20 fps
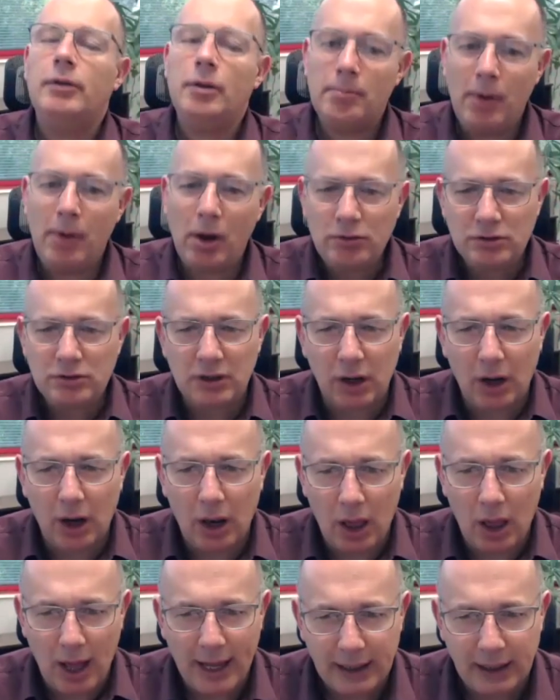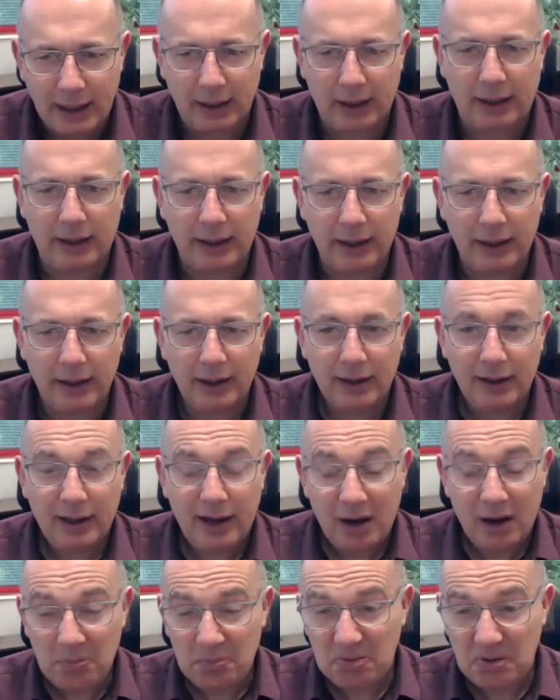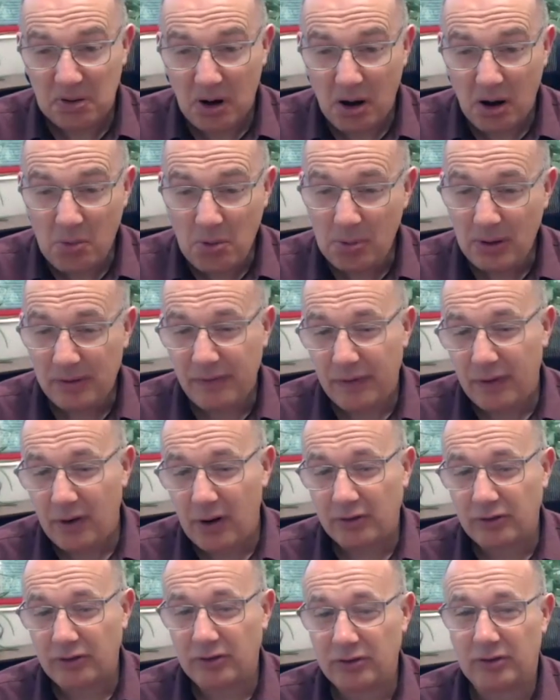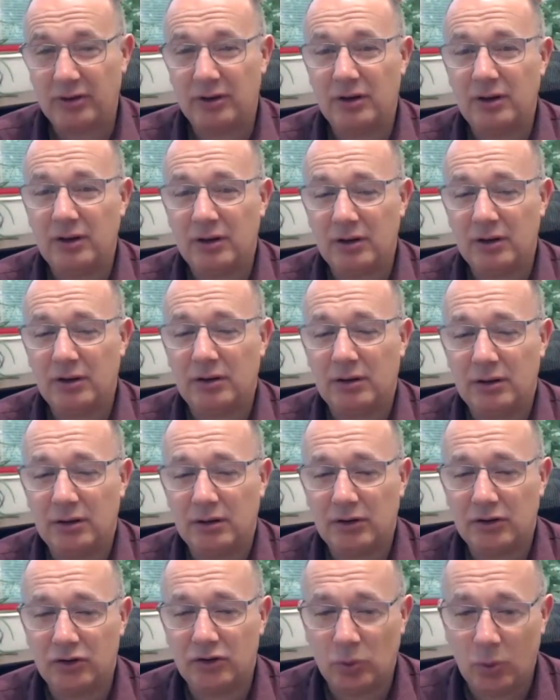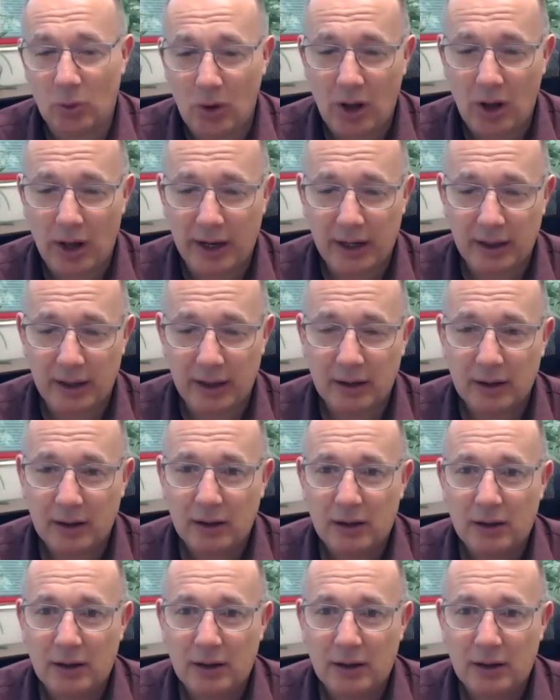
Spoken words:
The most likely are probably viruses in swine.